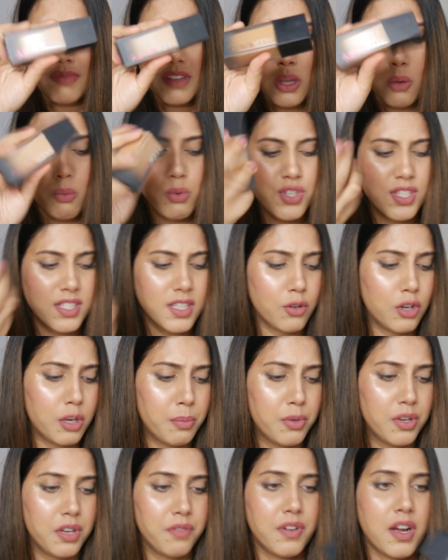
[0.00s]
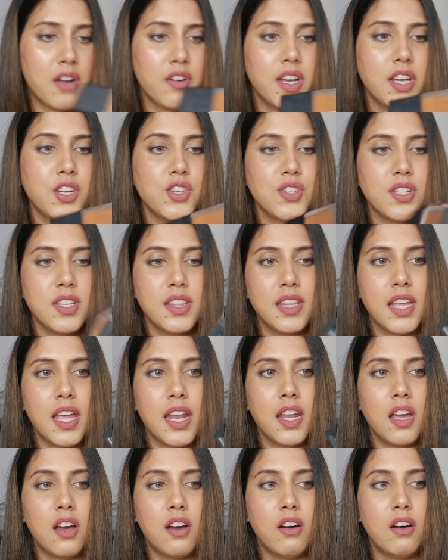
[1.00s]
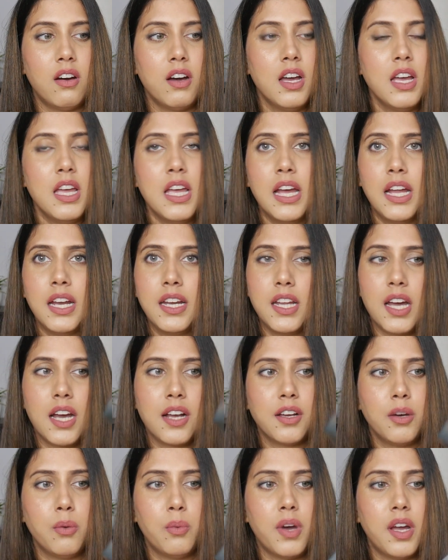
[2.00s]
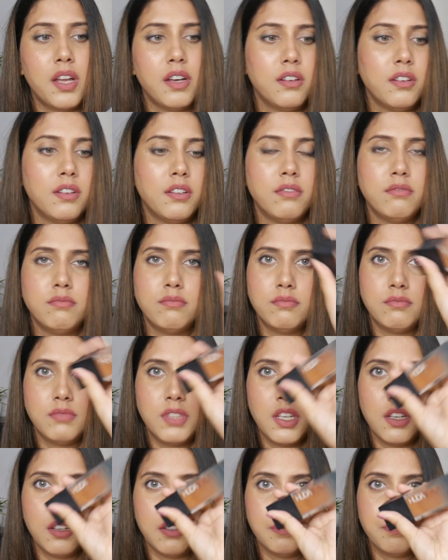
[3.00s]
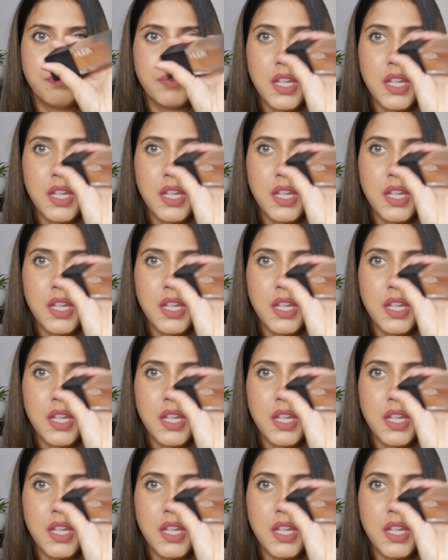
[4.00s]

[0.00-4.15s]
which is a Huda Beauty foundation, then a darker one here.